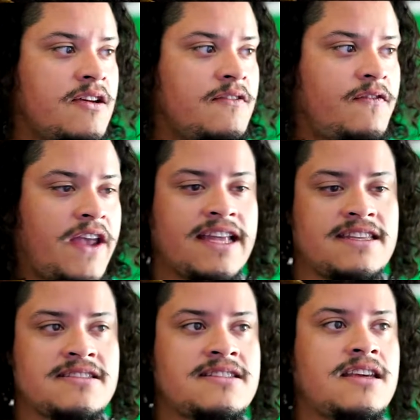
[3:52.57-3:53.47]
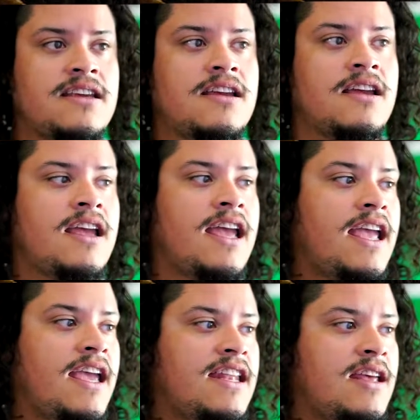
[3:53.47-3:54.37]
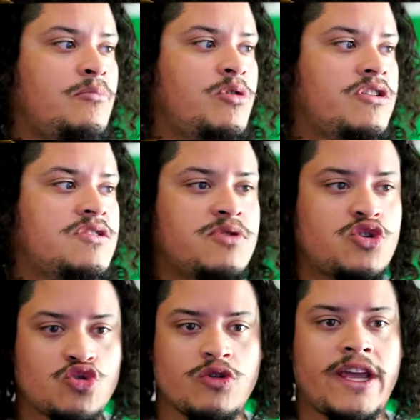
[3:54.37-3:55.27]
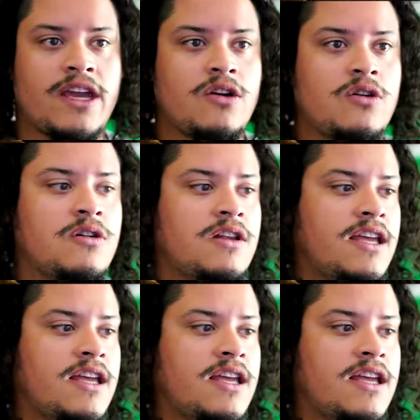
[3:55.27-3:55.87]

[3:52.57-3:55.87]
fantasy and it puts betrayal